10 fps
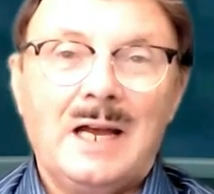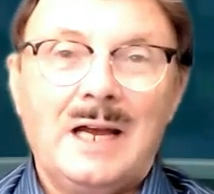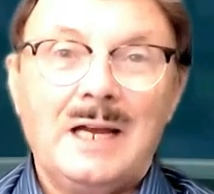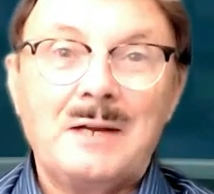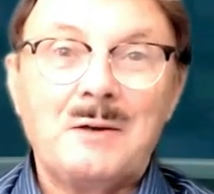
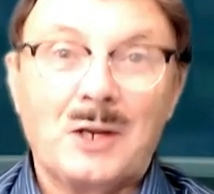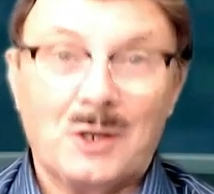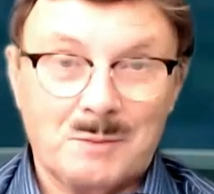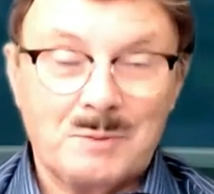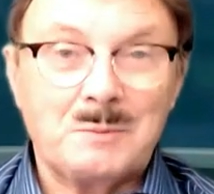A
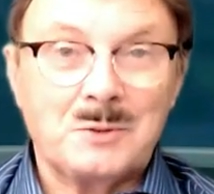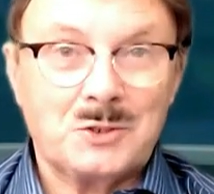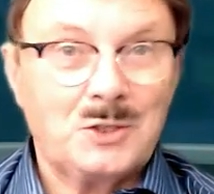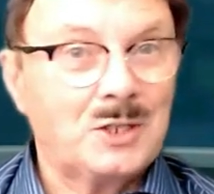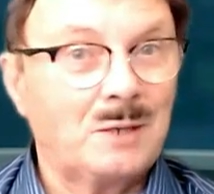lot of people
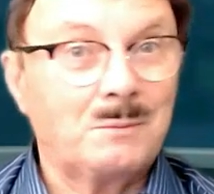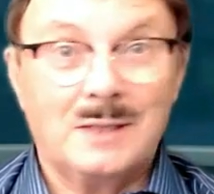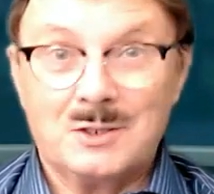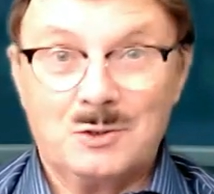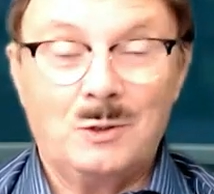turned up, and
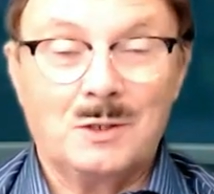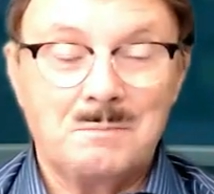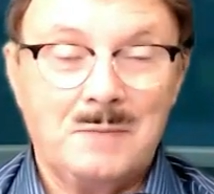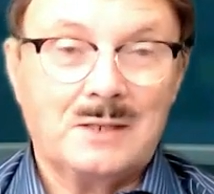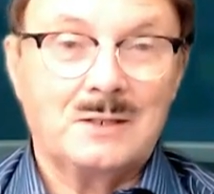that's all
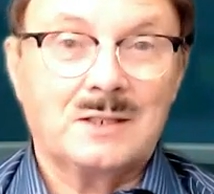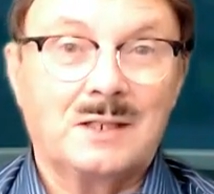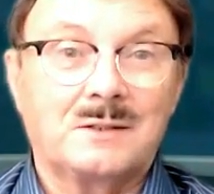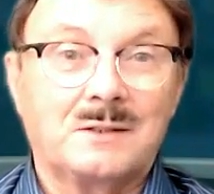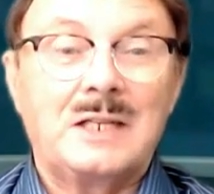that matters.
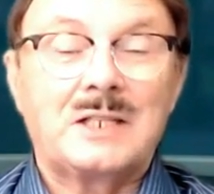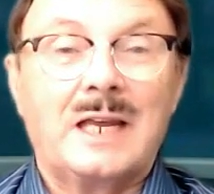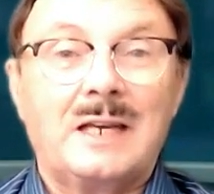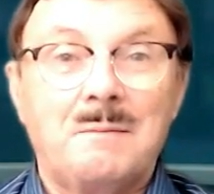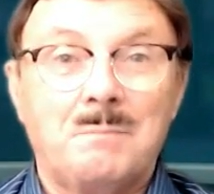And it's
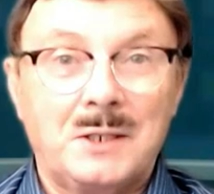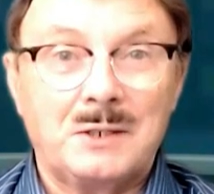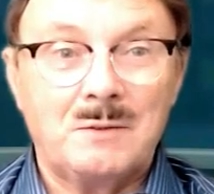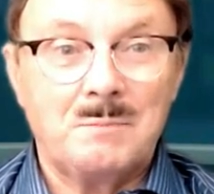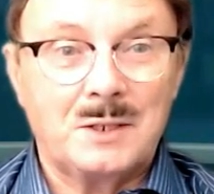getting
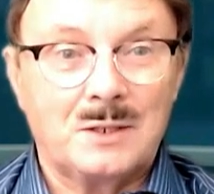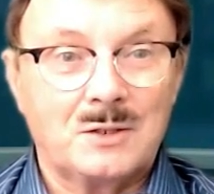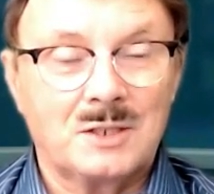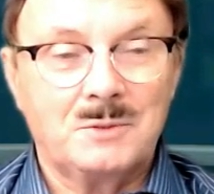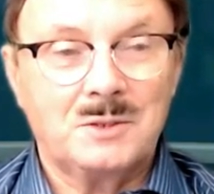bigger and bigger.
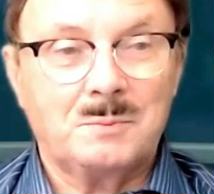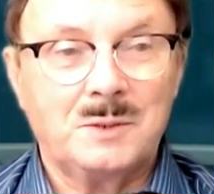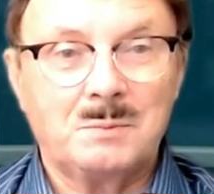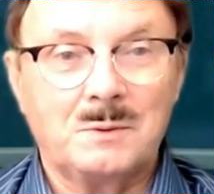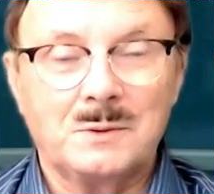Some of the
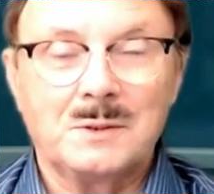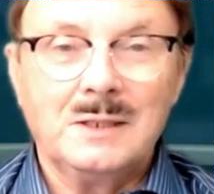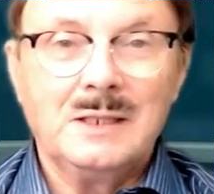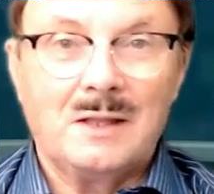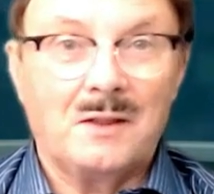people
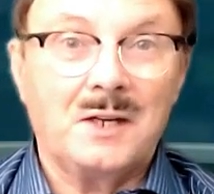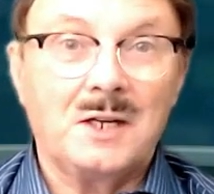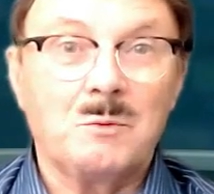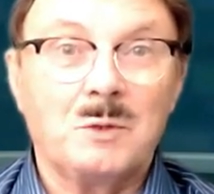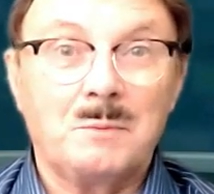
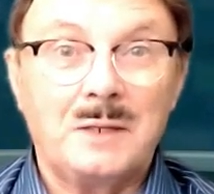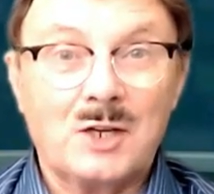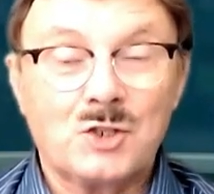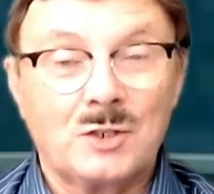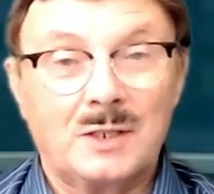there will be
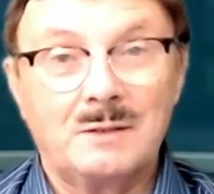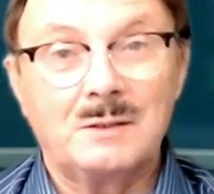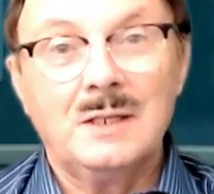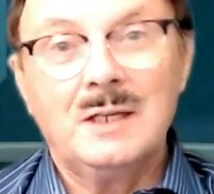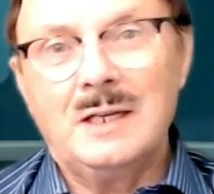
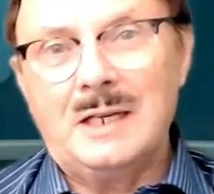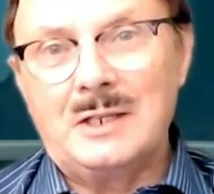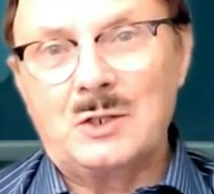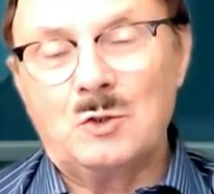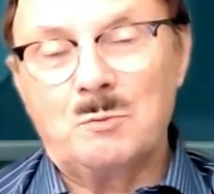actually
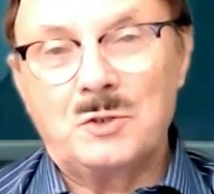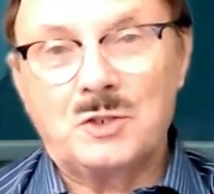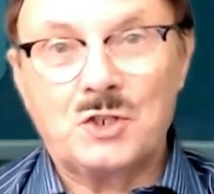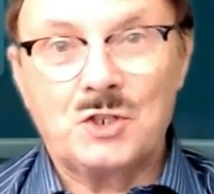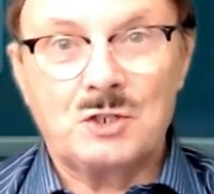in a good
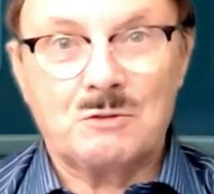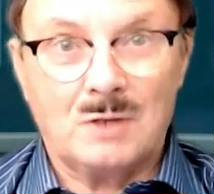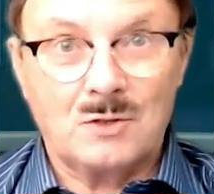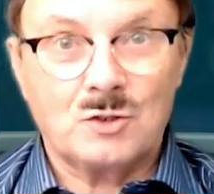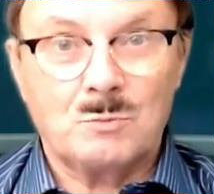position to
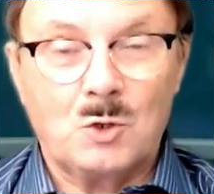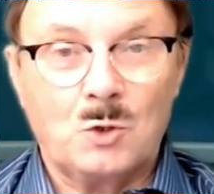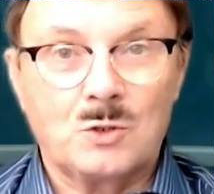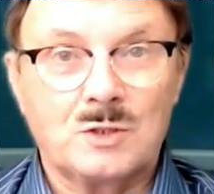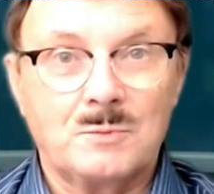run some
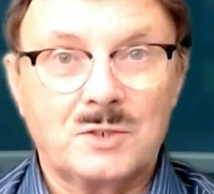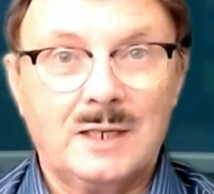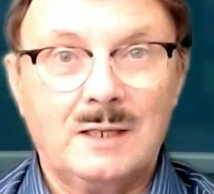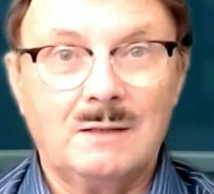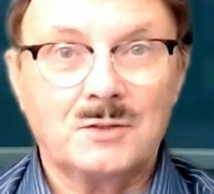courts
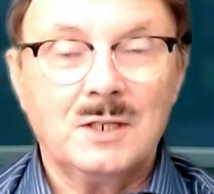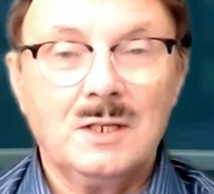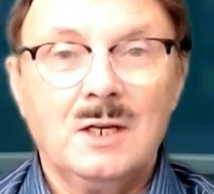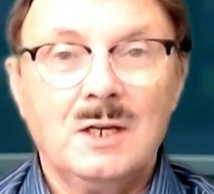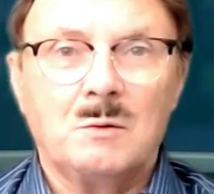themselves.
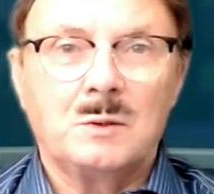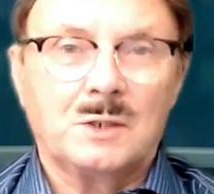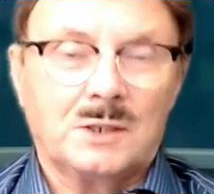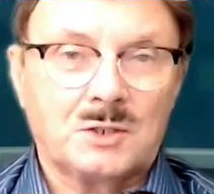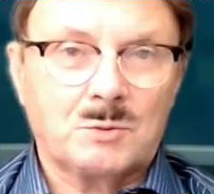We're
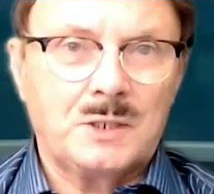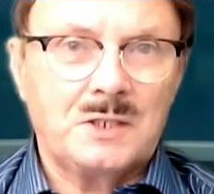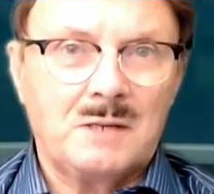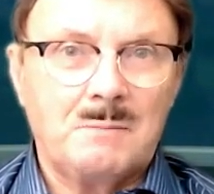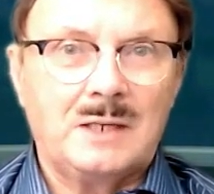going to
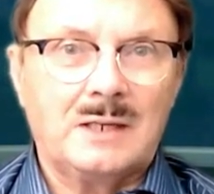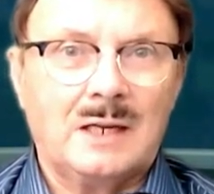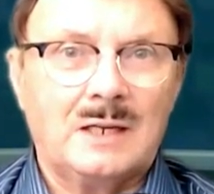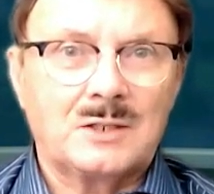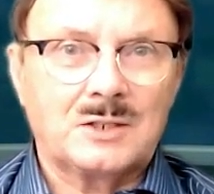swear them in
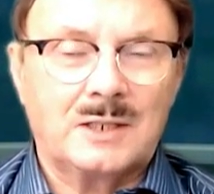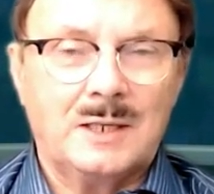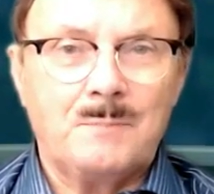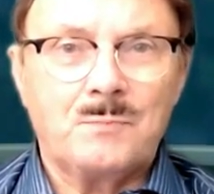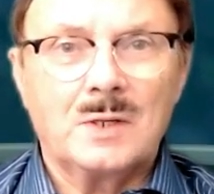as
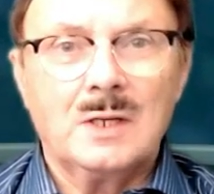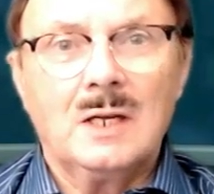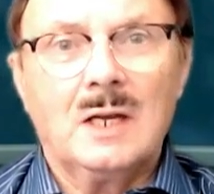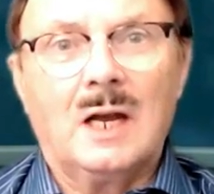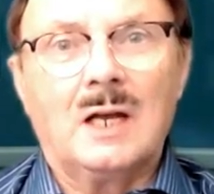
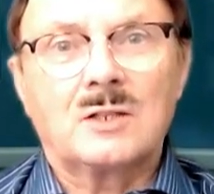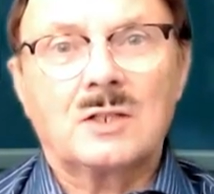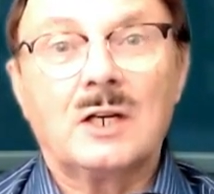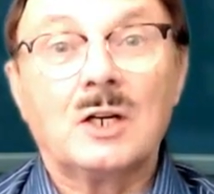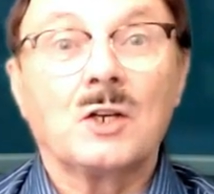
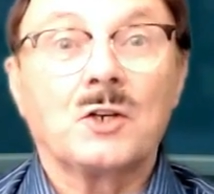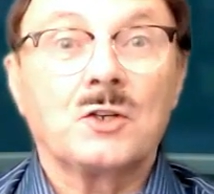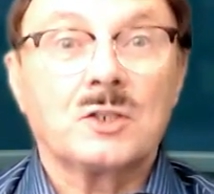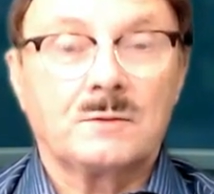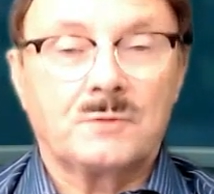
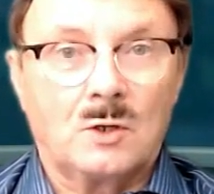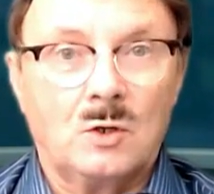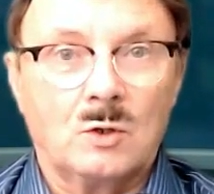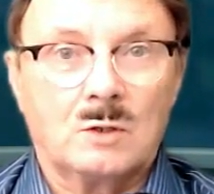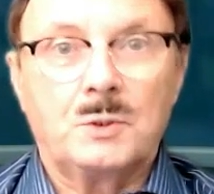elders of the
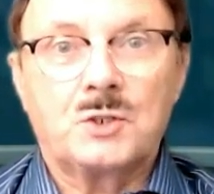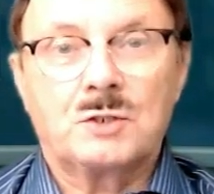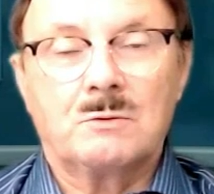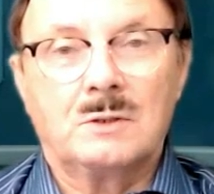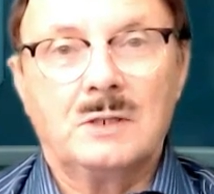court,
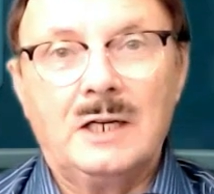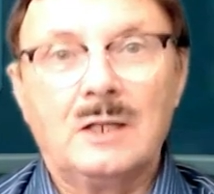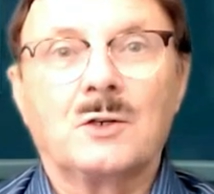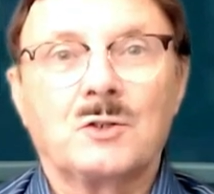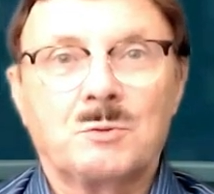which
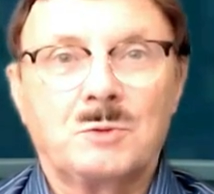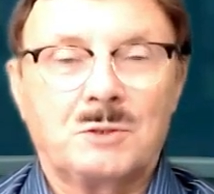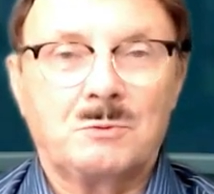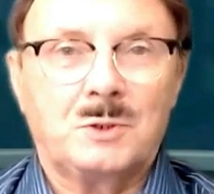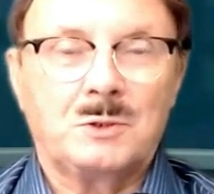elders was
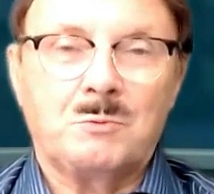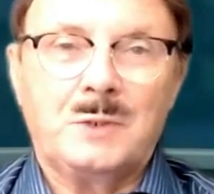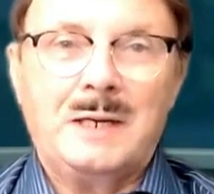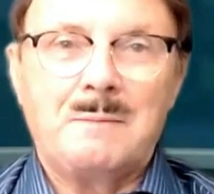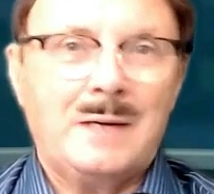the word
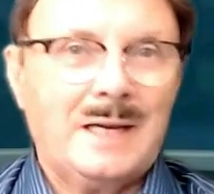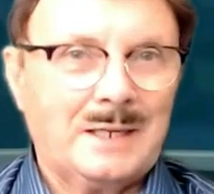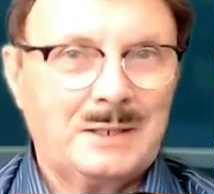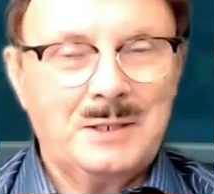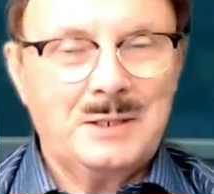way back
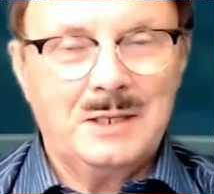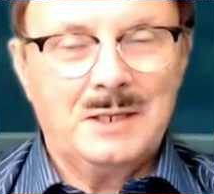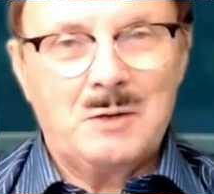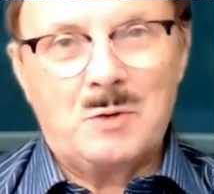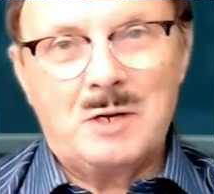
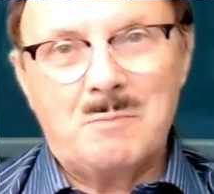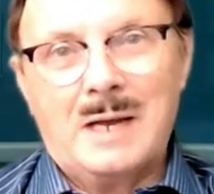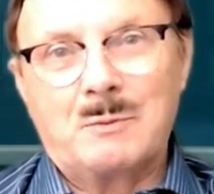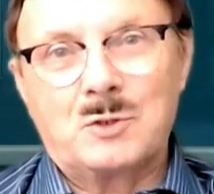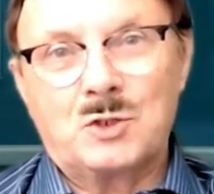
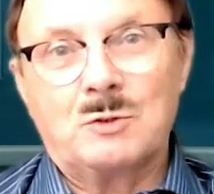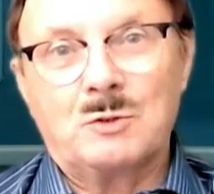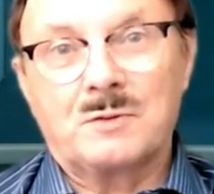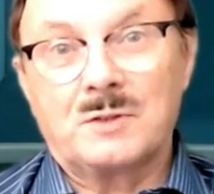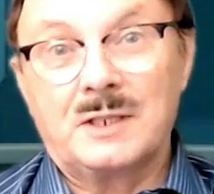was
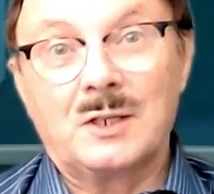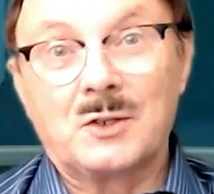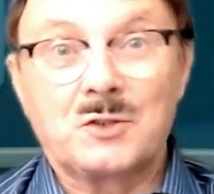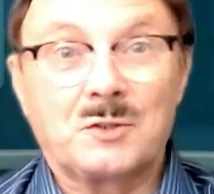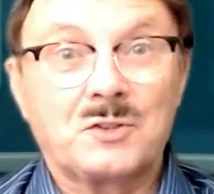used for the
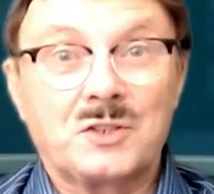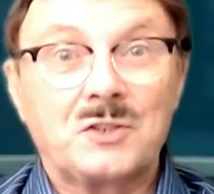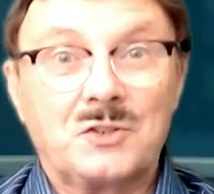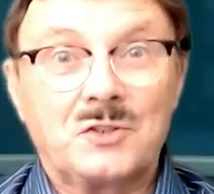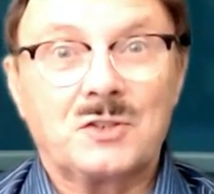elders of
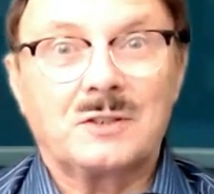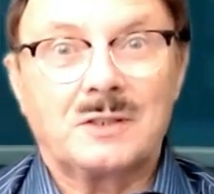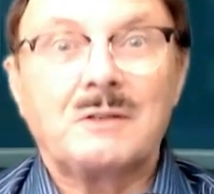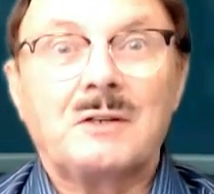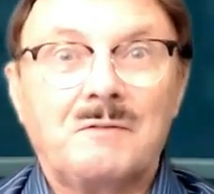citizens
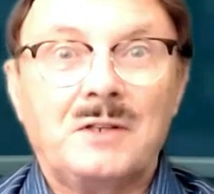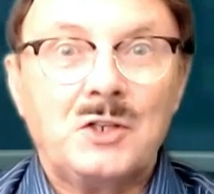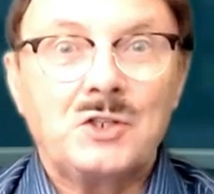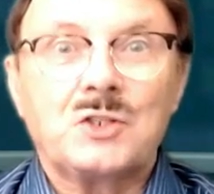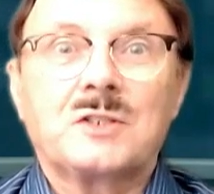and the
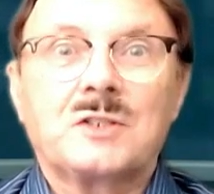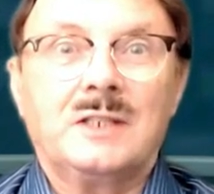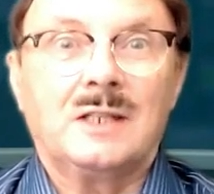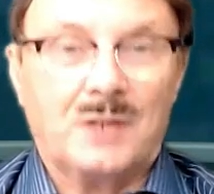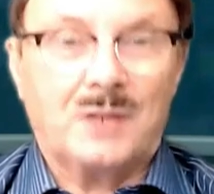villages.
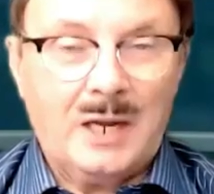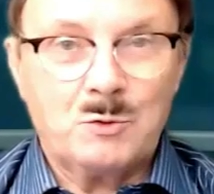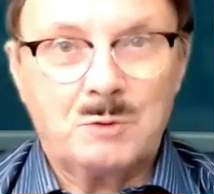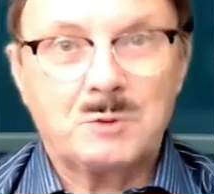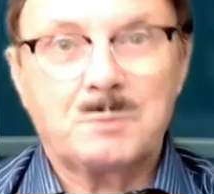The
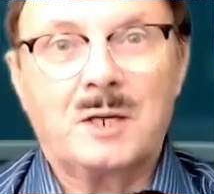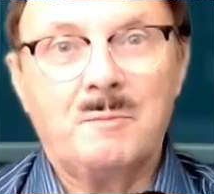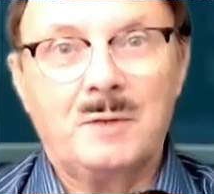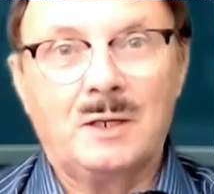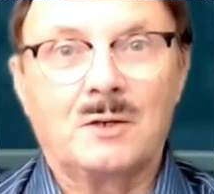county was
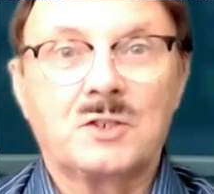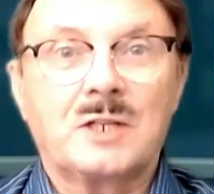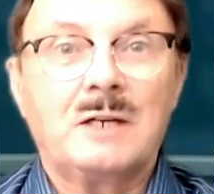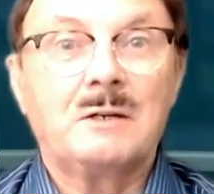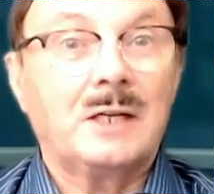become elders.
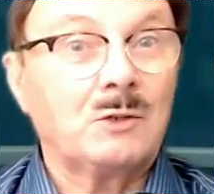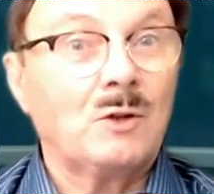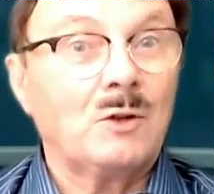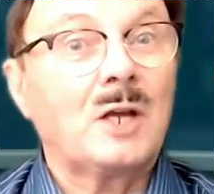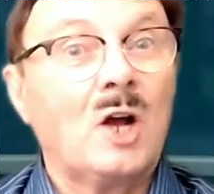They later
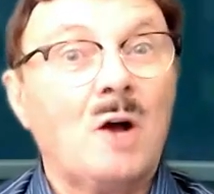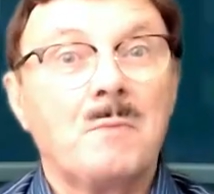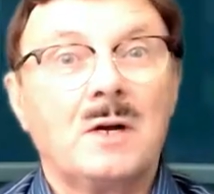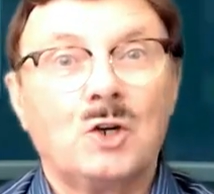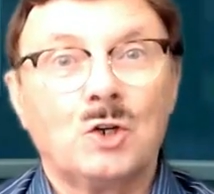on
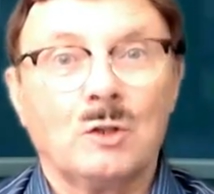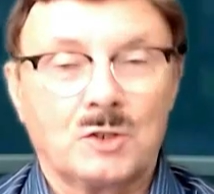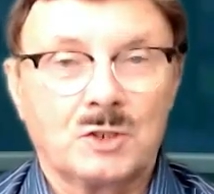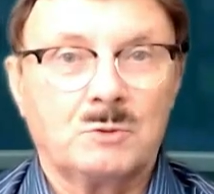become earls.